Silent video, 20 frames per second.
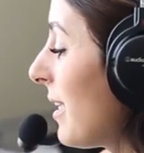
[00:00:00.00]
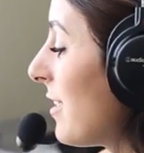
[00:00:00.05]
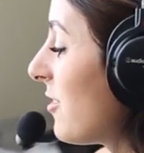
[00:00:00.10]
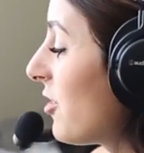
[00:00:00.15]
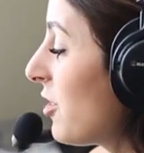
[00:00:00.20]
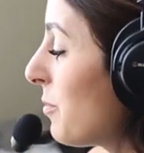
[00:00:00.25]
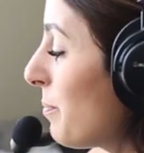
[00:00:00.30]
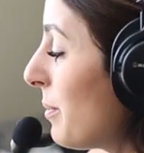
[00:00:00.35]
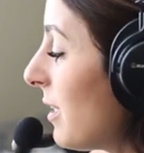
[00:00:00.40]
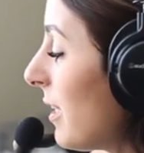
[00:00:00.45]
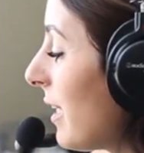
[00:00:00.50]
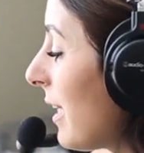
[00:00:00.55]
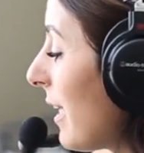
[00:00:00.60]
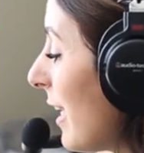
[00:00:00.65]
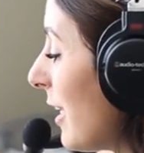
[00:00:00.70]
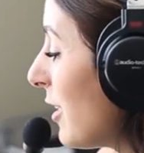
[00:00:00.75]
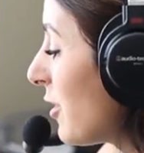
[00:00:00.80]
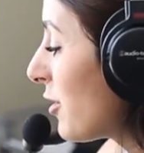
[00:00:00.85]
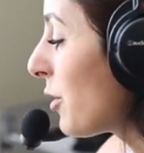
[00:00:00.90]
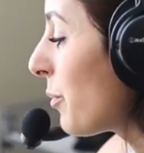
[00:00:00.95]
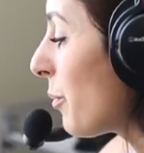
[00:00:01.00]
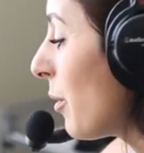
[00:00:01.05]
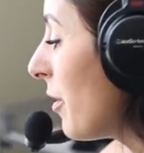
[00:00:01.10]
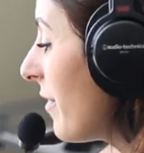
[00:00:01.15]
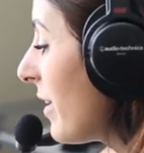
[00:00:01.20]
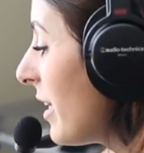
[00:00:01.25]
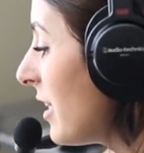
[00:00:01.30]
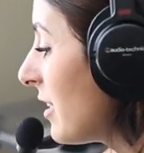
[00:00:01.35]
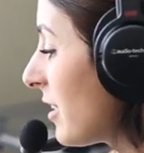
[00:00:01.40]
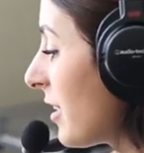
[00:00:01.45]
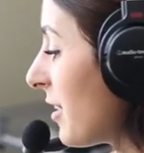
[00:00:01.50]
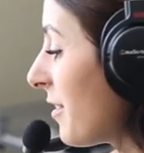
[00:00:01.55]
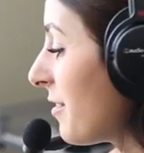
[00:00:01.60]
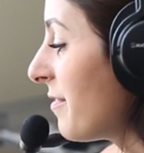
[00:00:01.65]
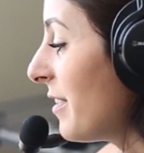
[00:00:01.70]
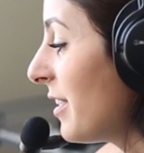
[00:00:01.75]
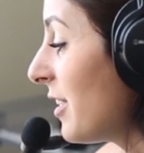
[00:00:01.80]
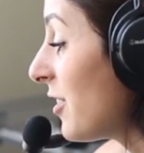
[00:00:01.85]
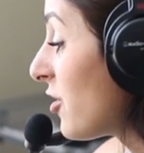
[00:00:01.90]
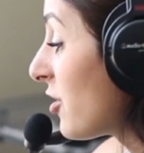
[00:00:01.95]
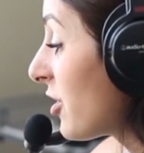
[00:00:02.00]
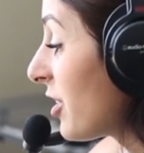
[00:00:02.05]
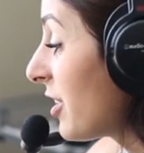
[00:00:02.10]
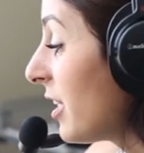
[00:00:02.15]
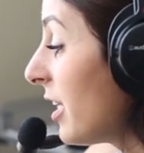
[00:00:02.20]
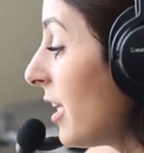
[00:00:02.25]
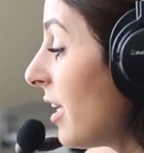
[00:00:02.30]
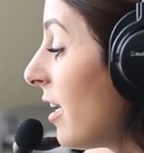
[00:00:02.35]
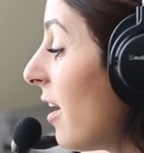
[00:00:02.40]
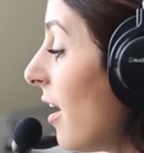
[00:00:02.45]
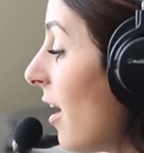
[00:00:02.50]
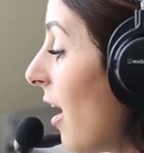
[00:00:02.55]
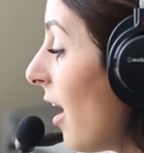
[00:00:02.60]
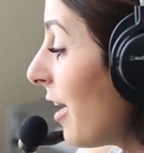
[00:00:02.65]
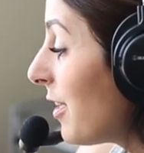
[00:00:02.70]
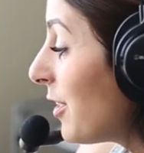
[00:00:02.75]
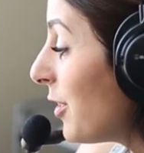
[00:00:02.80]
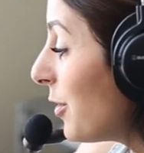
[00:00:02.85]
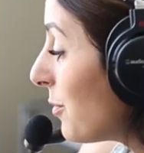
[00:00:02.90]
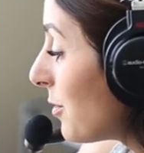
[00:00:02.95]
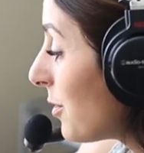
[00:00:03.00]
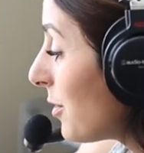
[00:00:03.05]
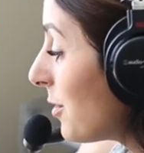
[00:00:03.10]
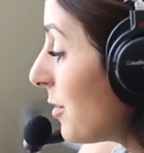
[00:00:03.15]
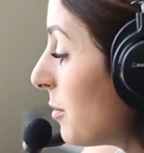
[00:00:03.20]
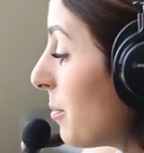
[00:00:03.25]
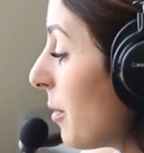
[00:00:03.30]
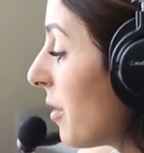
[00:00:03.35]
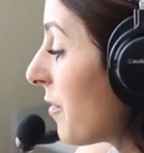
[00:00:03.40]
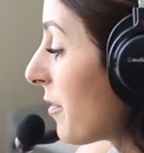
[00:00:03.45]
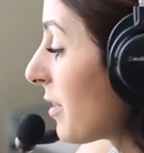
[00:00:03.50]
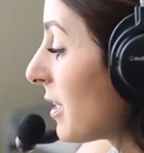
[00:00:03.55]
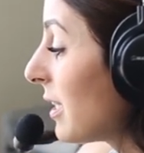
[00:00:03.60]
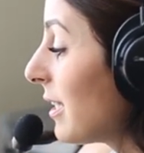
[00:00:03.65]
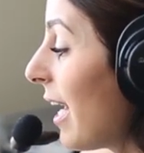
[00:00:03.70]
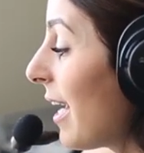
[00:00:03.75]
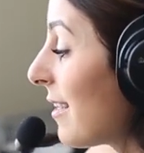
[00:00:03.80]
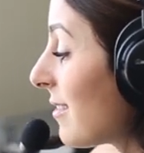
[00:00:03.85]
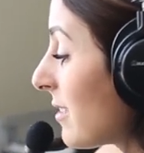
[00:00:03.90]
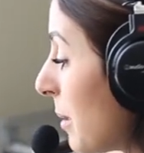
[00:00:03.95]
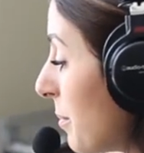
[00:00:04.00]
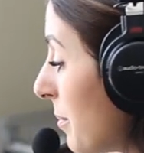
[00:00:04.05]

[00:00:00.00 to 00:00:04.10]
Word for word: has just been like interwoven into her fitness journey on YouTube over the last